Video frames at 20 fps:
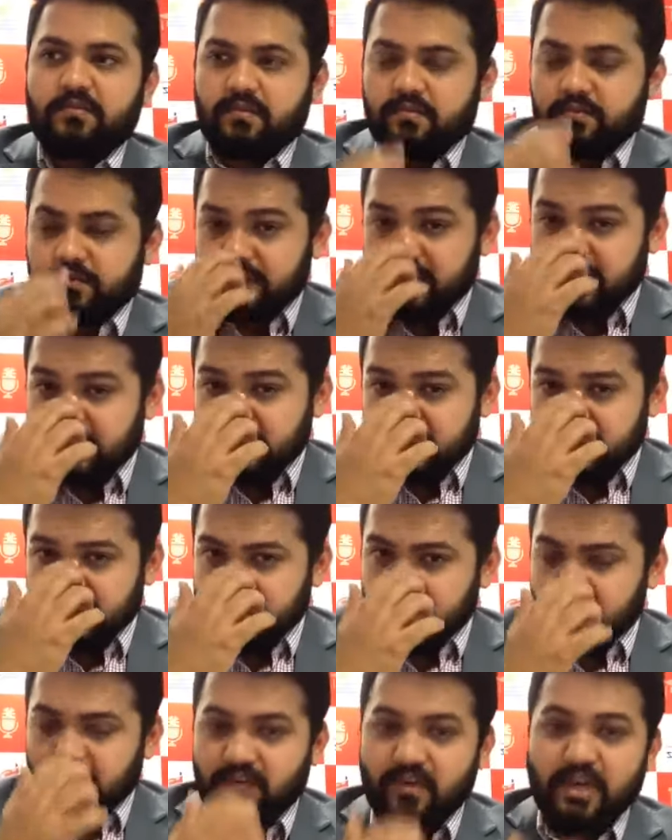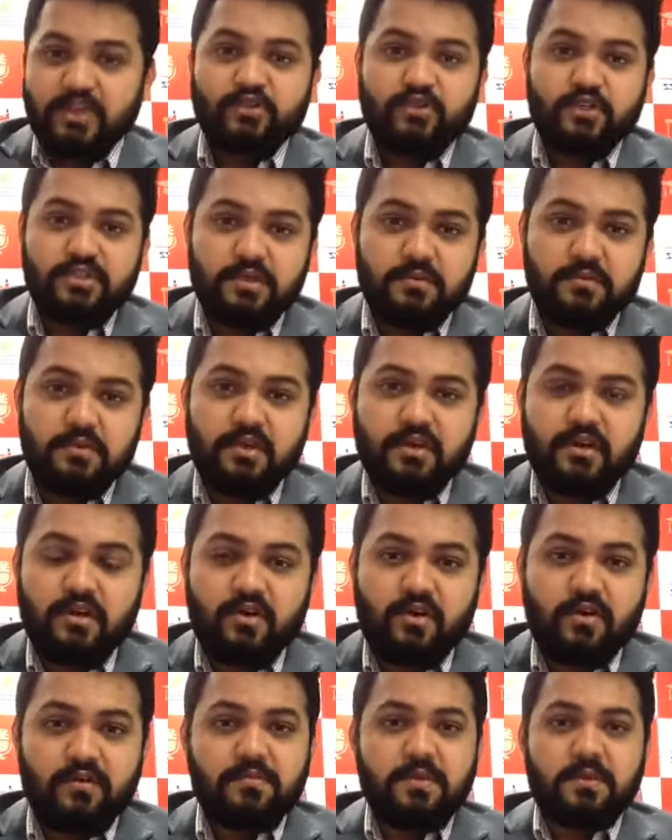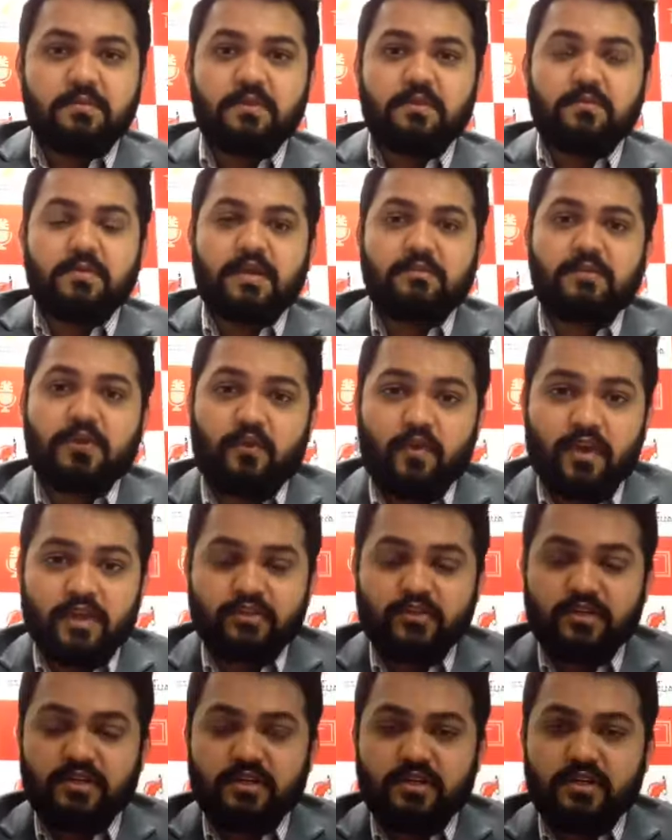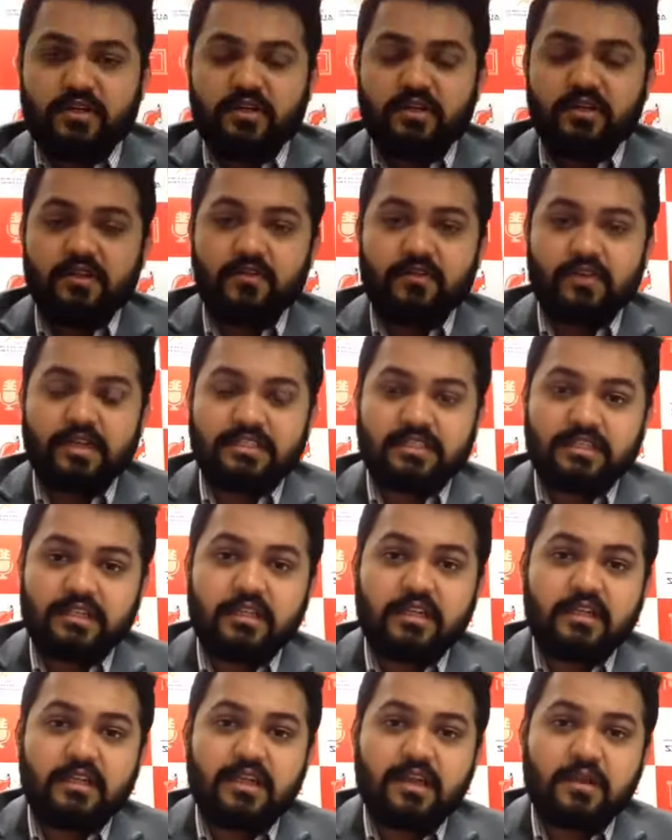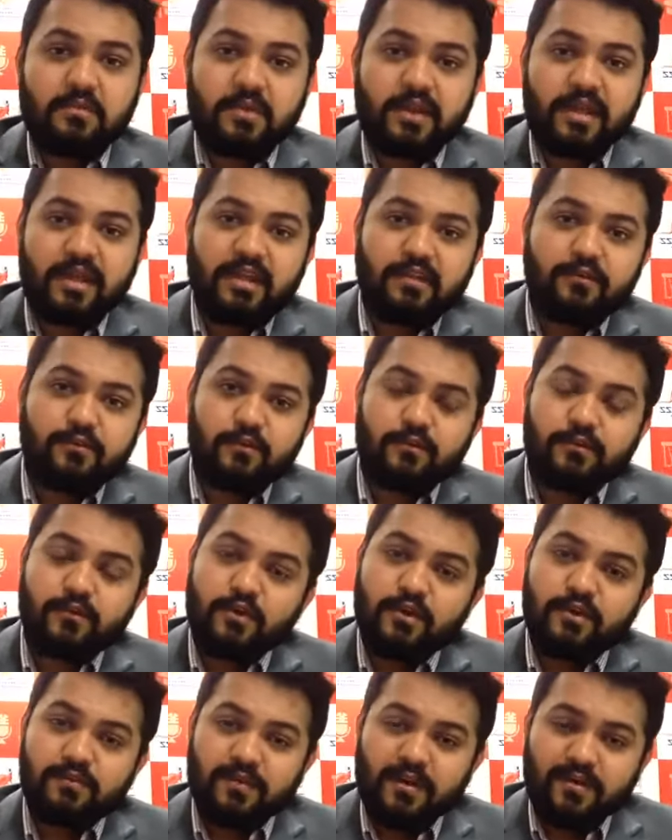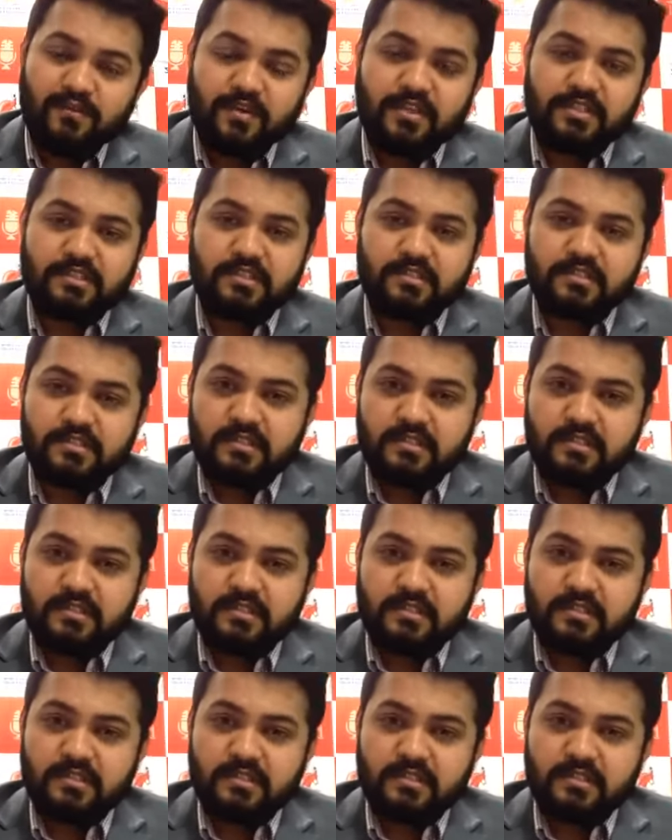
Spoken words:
Since it's a graduation period, a lot of people might be graduated recently and applying for 485 visas.